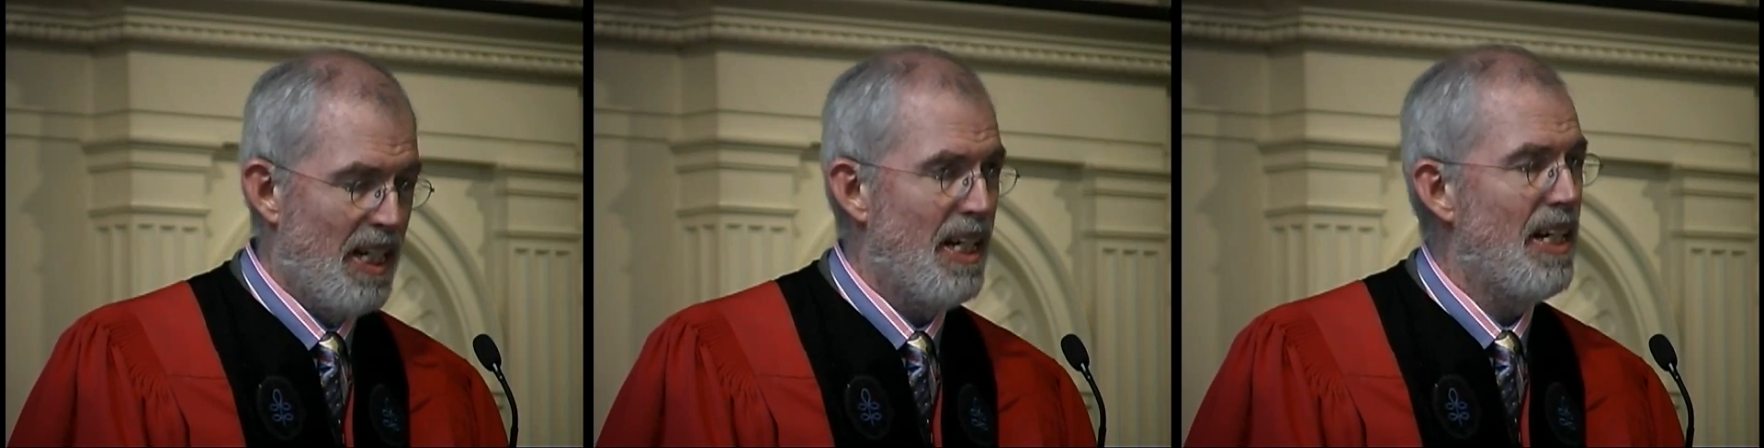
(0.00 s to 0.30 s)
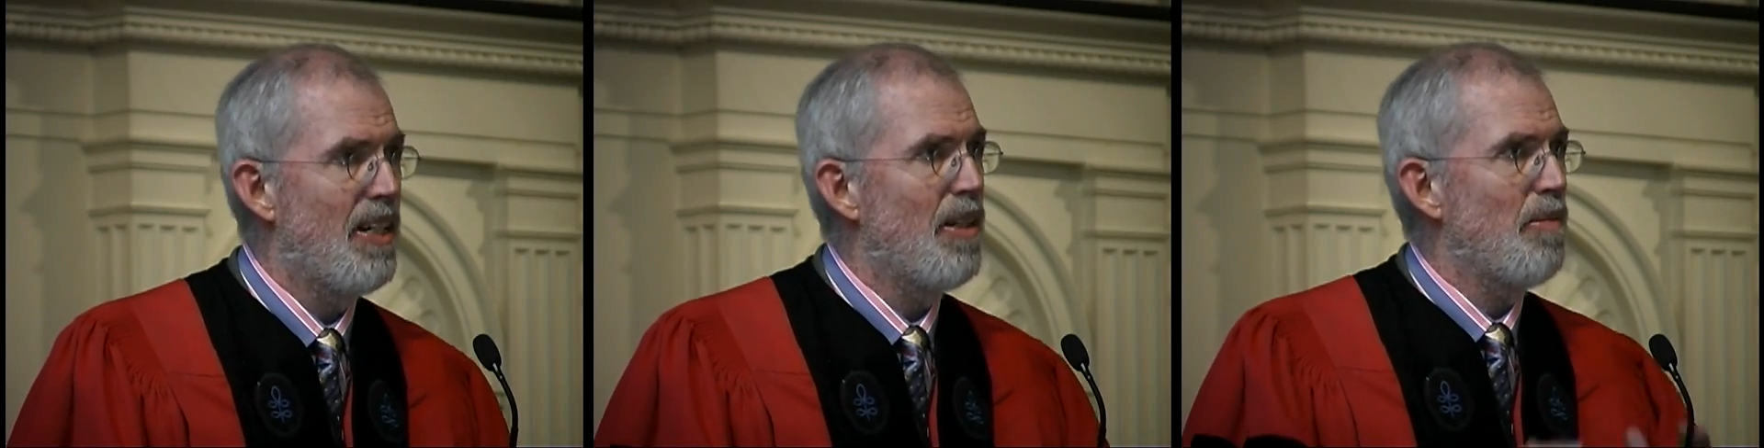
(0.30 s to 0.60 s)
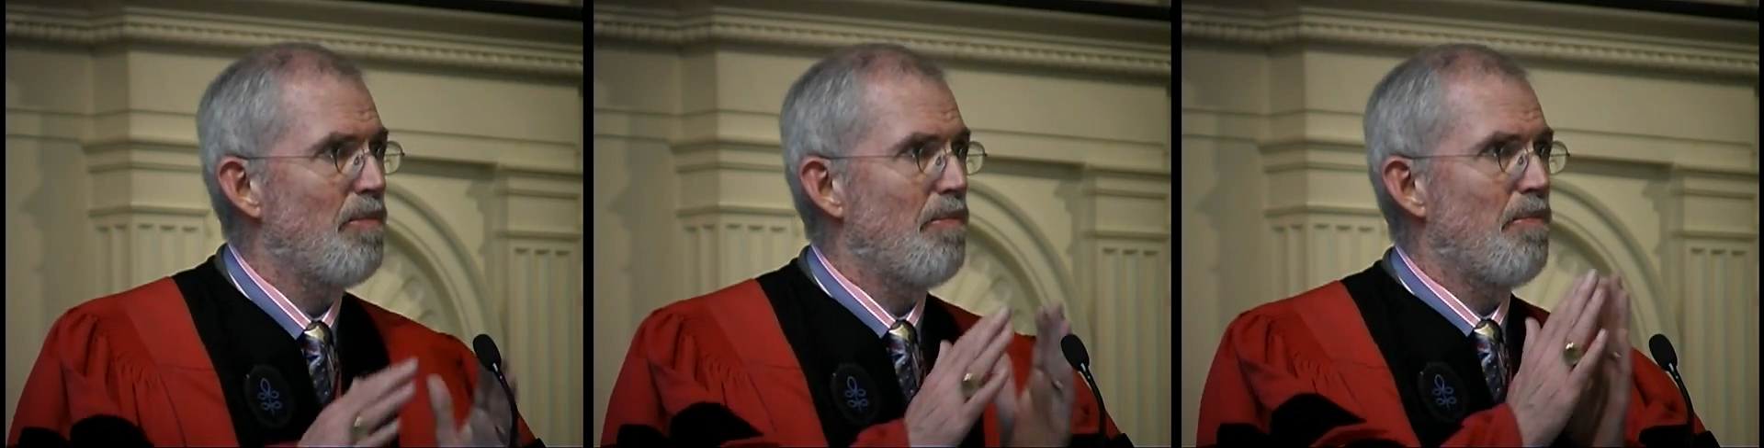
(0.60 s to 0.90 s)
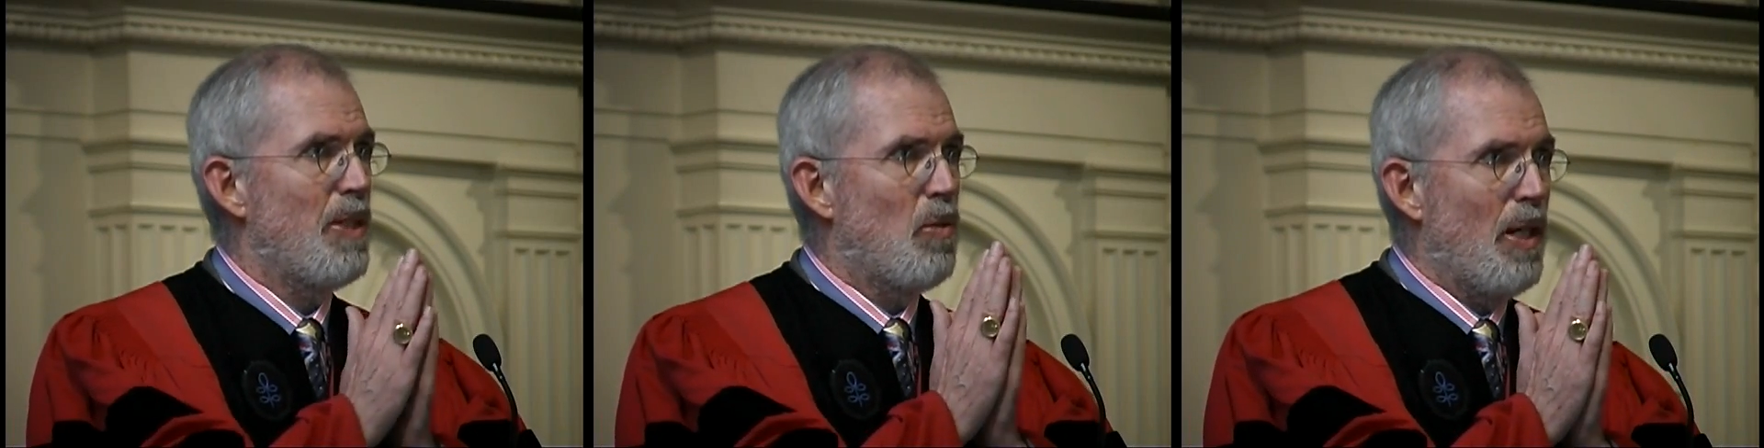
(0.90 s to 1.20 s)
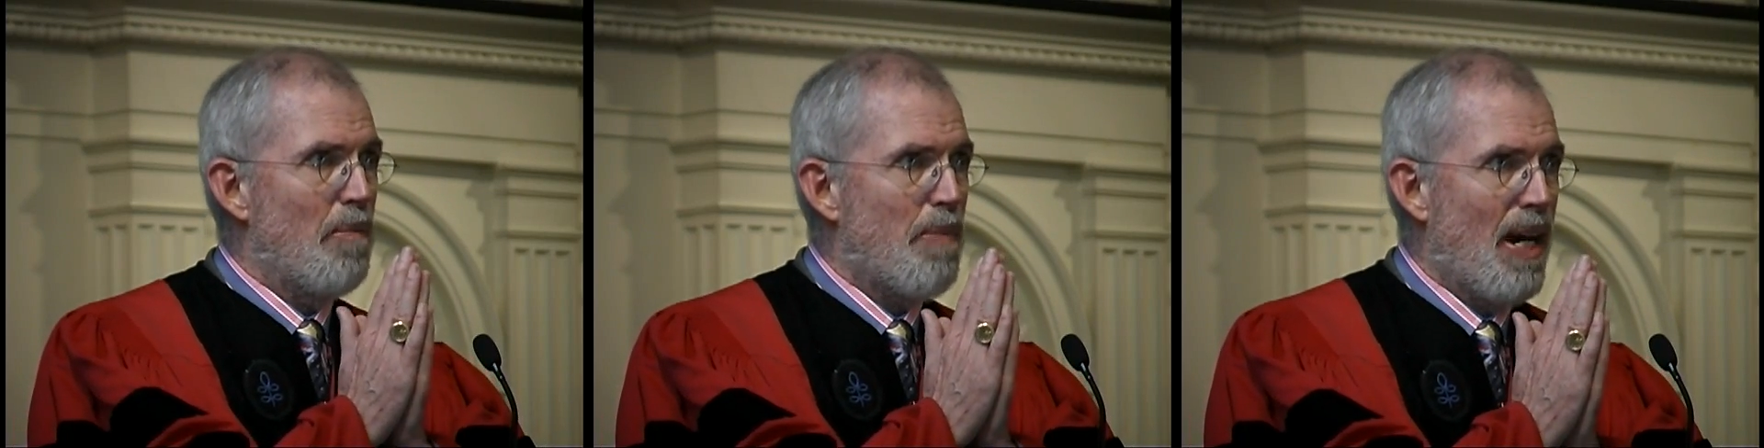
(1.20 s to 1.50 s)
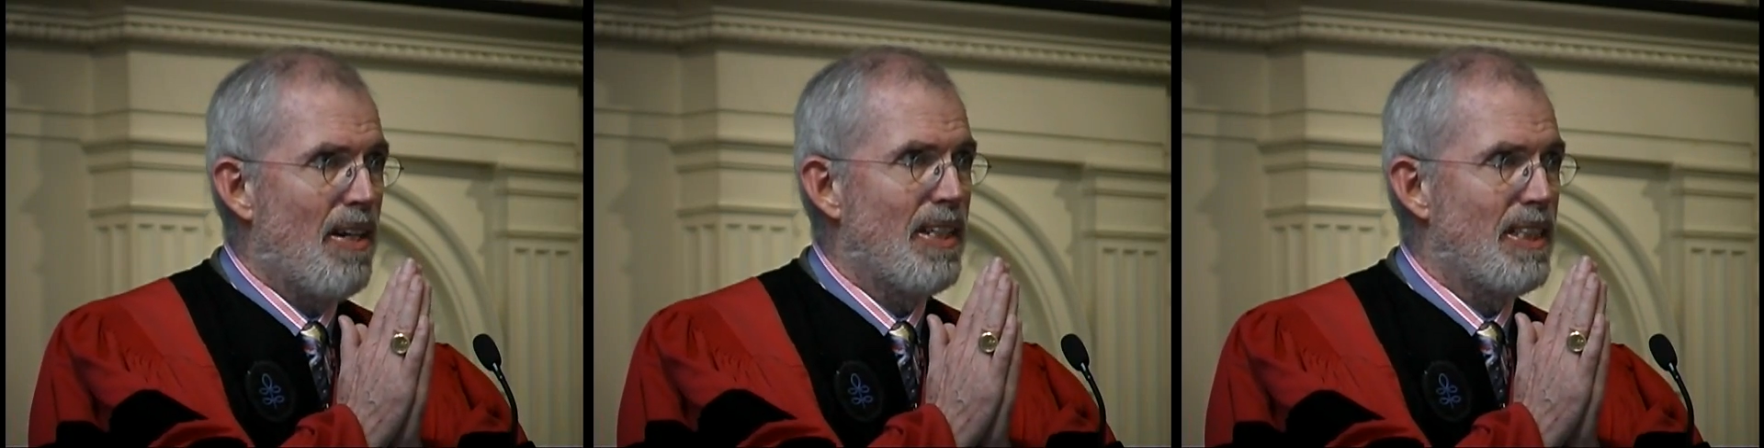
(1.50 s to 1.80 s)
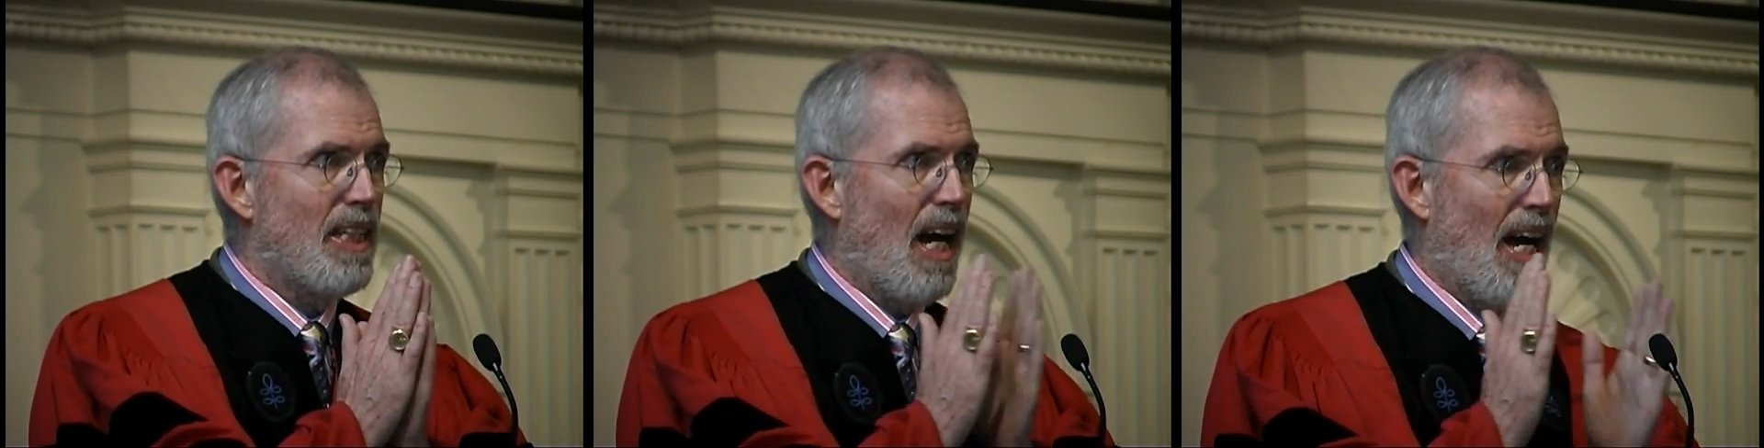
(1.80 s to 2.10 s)
Here, between parent
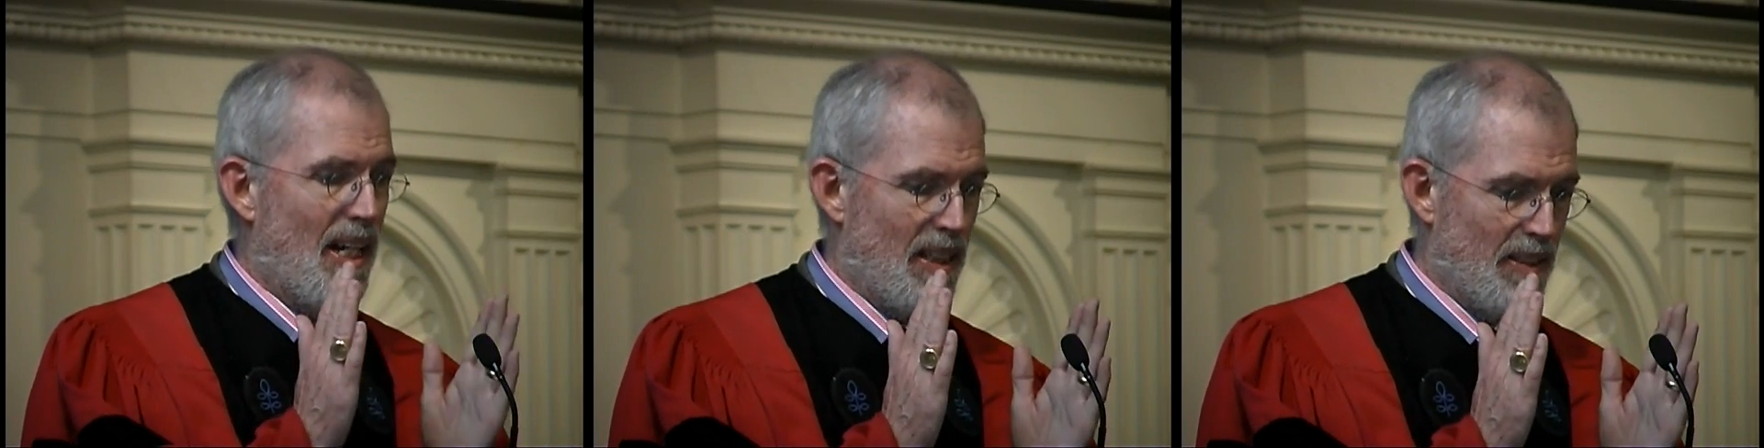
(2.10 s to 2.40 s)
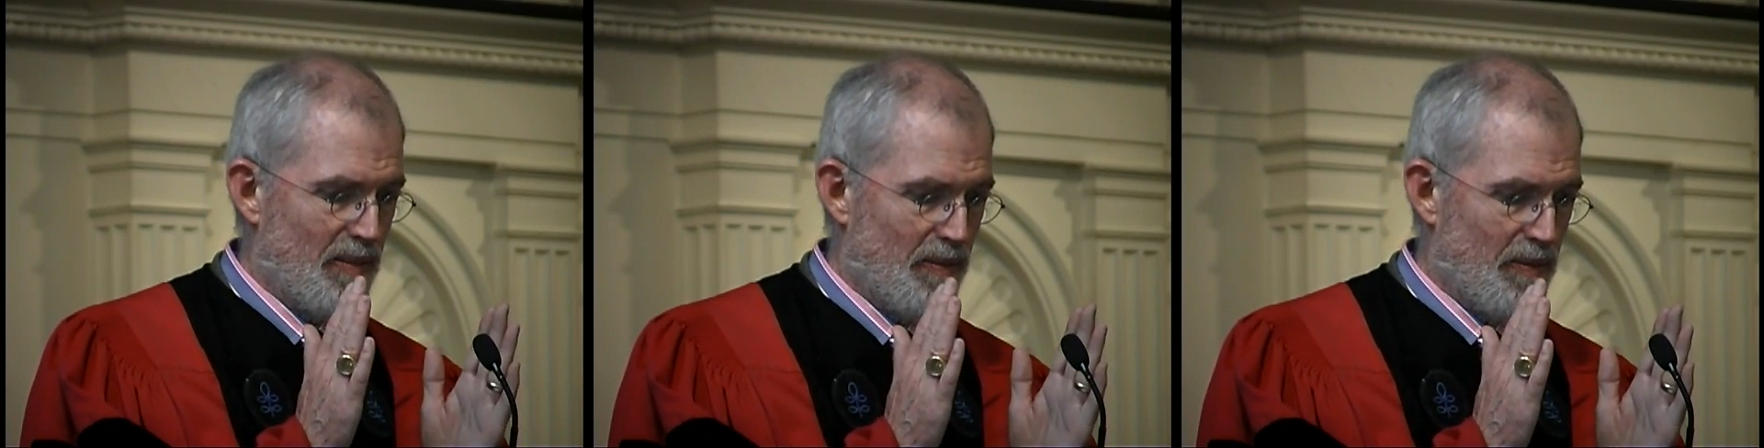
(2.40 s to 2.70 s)
and child,